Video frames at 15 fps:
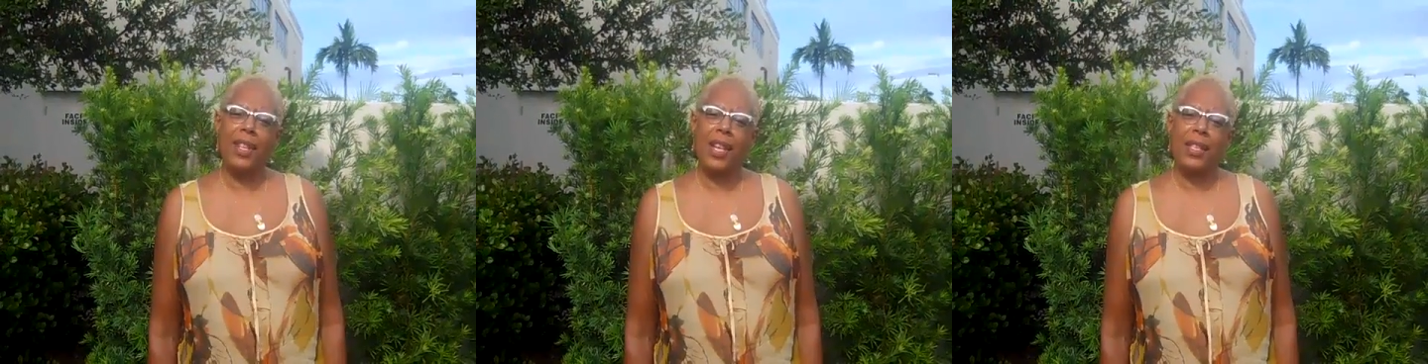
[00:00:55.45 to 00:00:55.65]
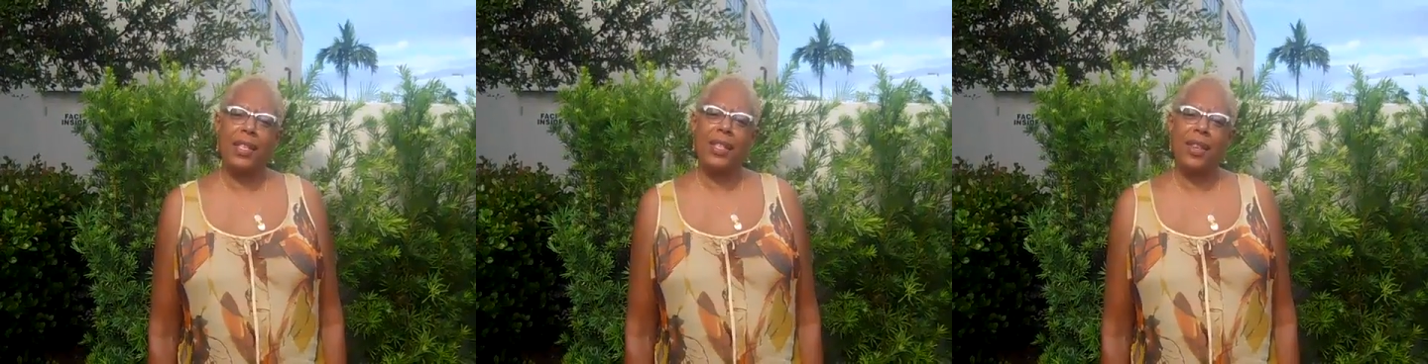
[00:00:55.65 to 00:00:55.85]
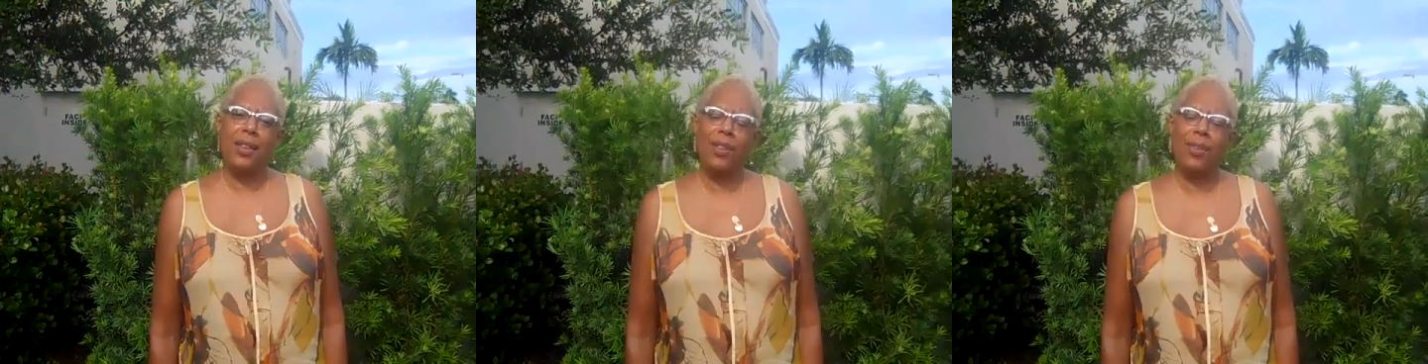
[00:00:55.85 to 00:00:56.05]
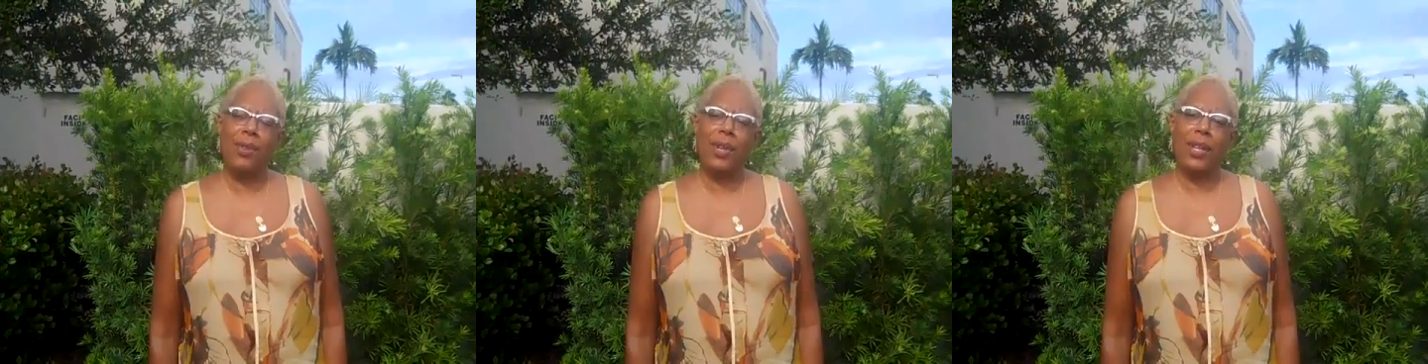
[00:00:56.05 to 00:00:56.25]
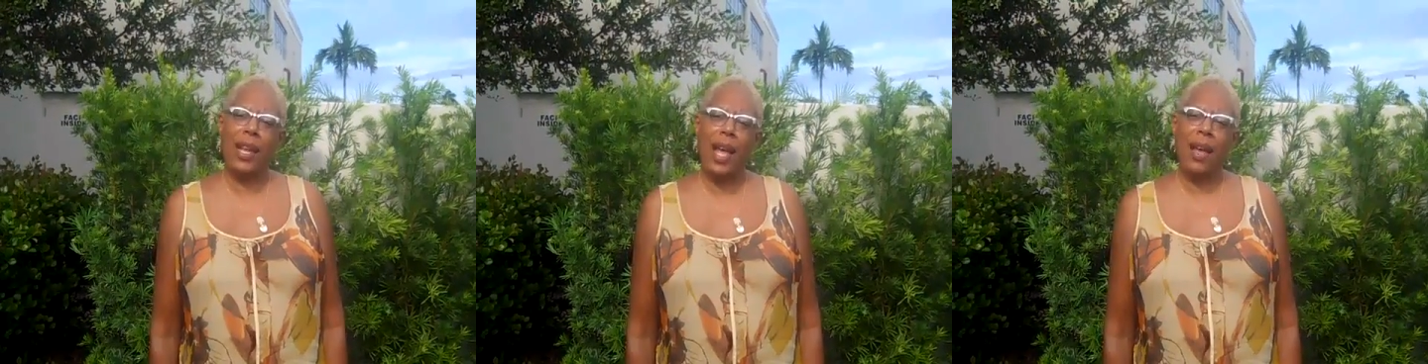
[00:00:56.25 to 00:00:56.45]
just so
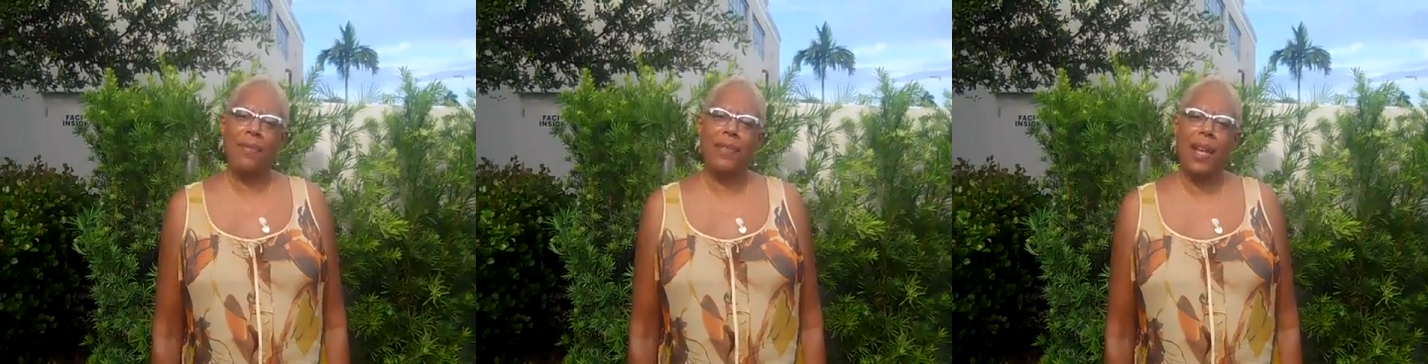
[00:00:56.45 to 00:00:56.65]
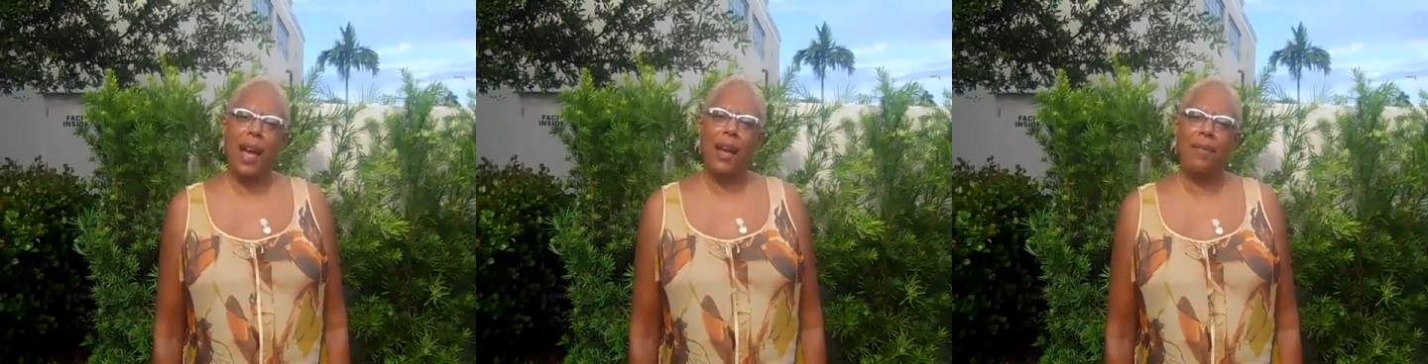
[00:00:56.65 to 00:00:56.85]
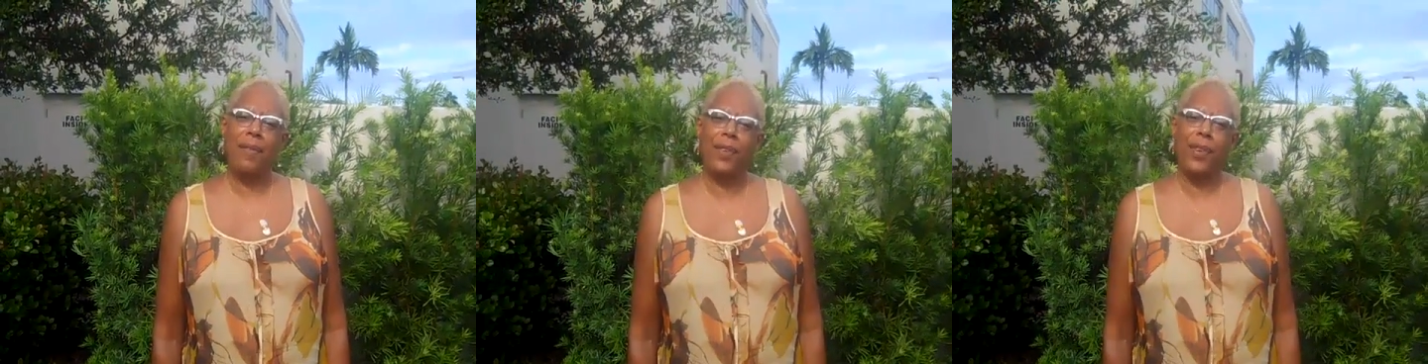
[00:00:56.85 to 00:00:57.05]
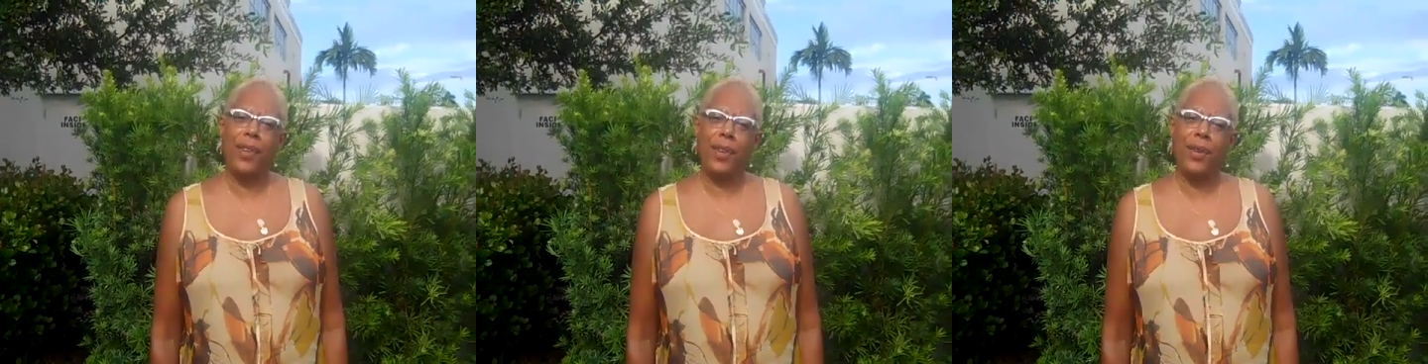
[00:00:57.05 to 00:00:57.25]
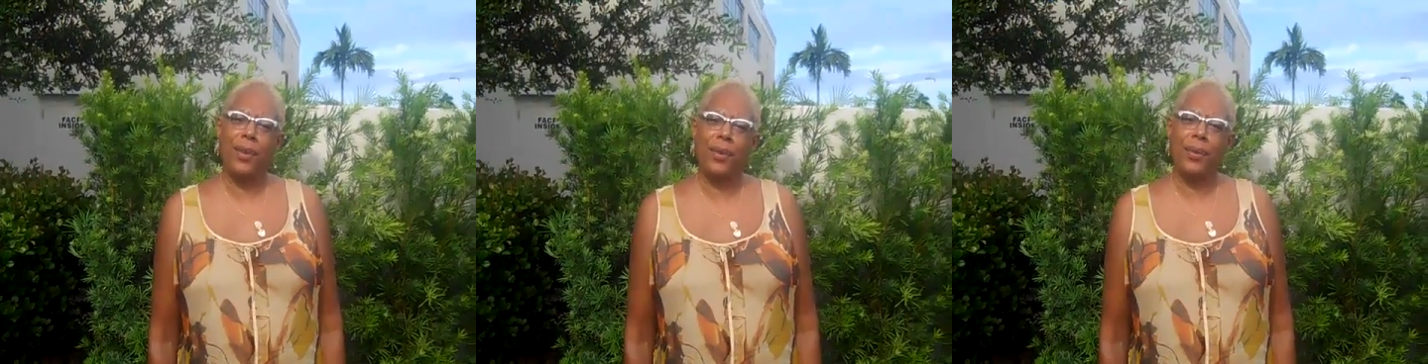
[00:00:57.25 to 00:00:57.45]
you can have time for
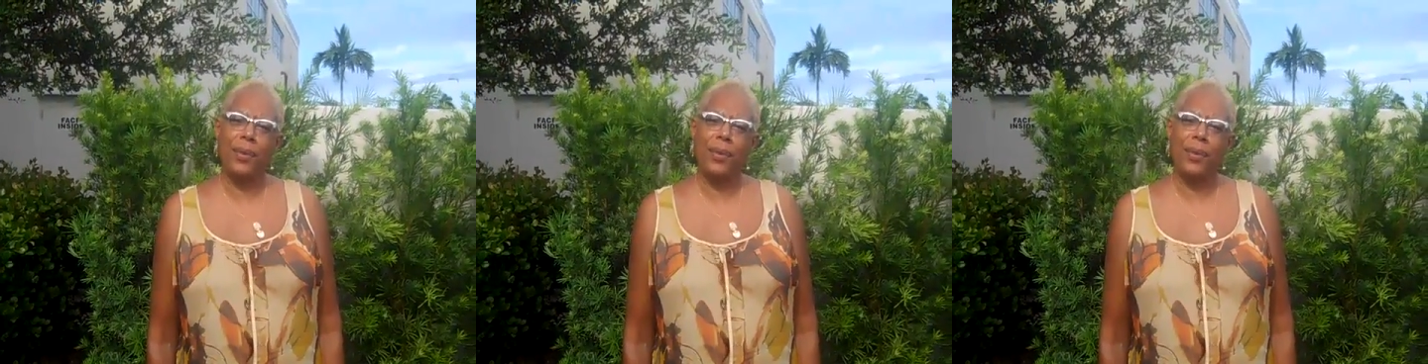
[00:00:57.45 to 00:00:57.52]
you.